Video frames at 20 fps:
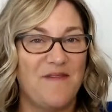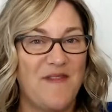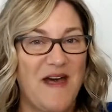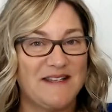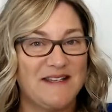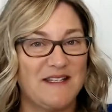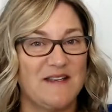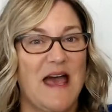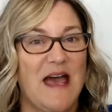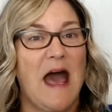
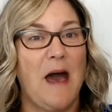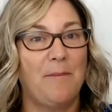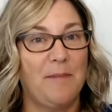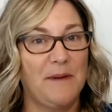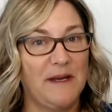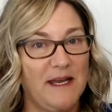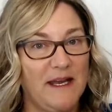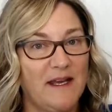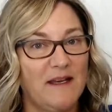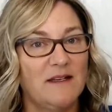and that's
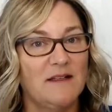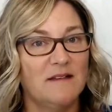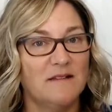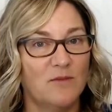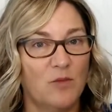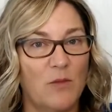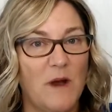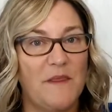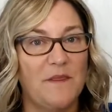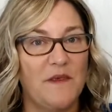happening
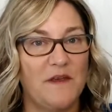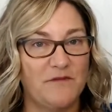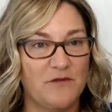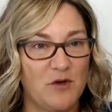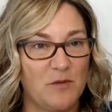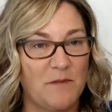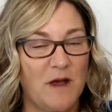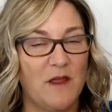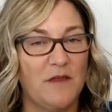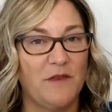month
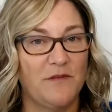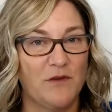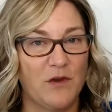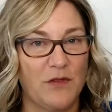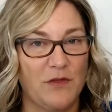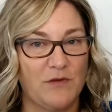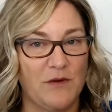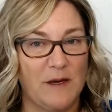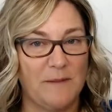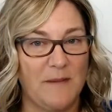after month
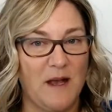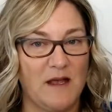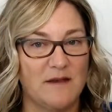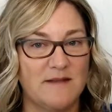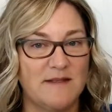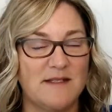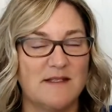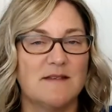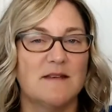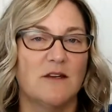for 3
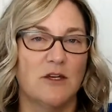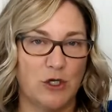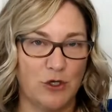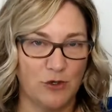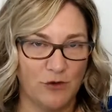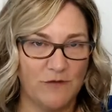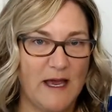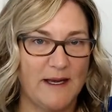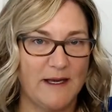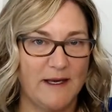months,
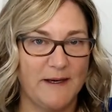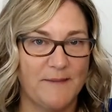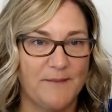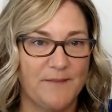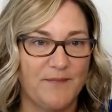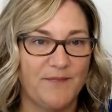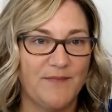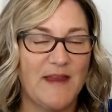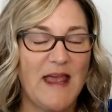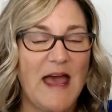you're
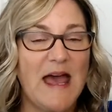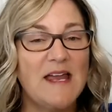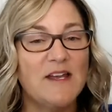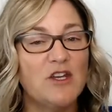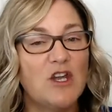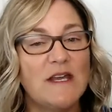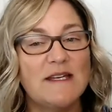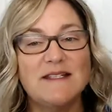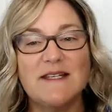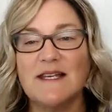ready.
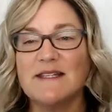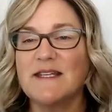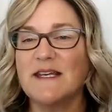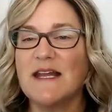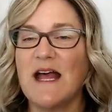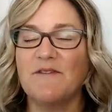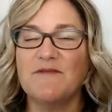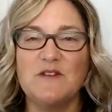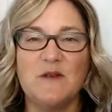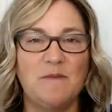And it
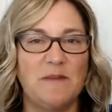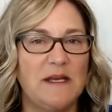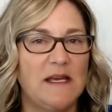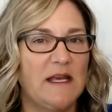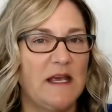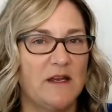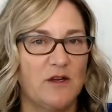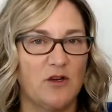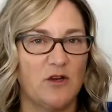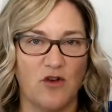doesn't have to
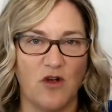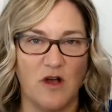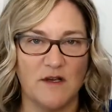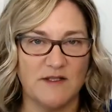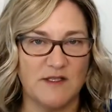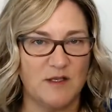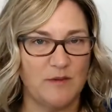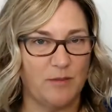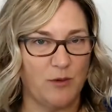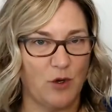be an
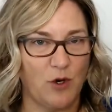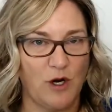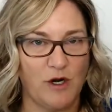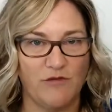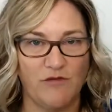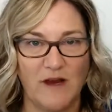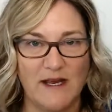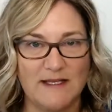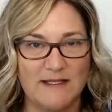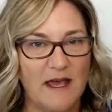across the
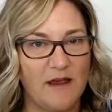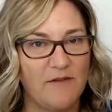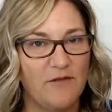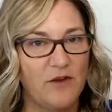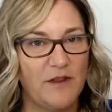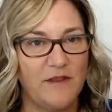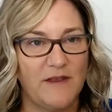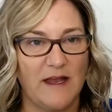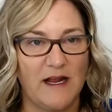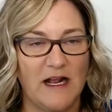board raise
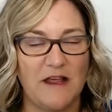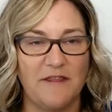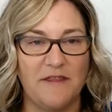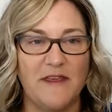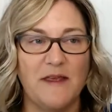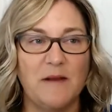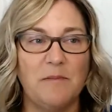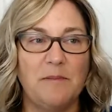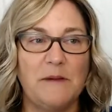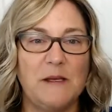everything. I
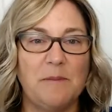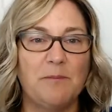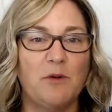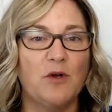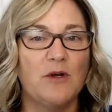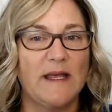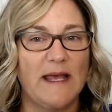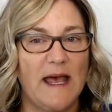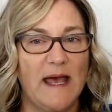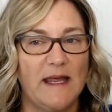think
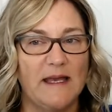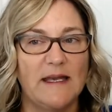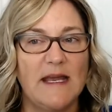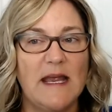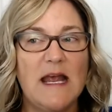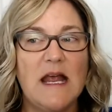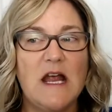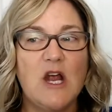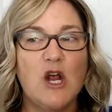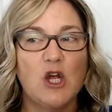people
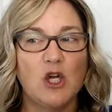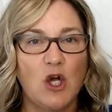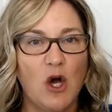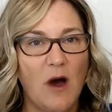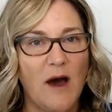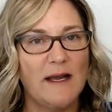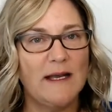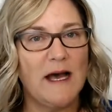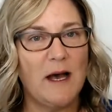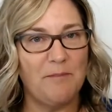get
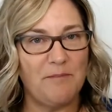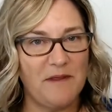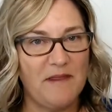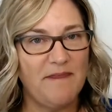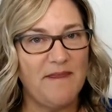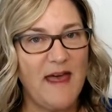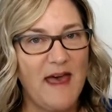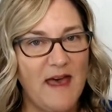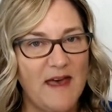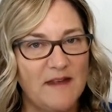caught up
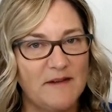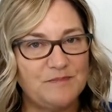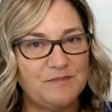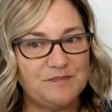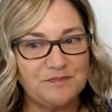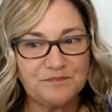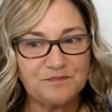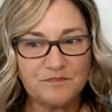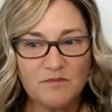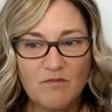in that.
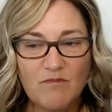